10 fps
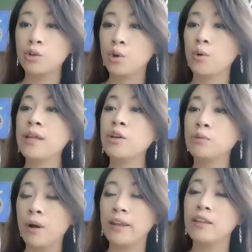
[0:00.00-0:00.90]
growing
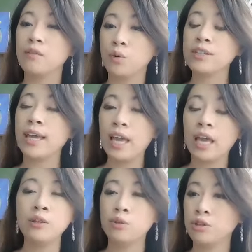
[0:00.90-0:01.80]
your body of work
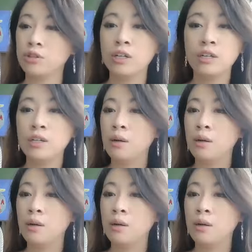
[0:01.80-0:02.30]
in your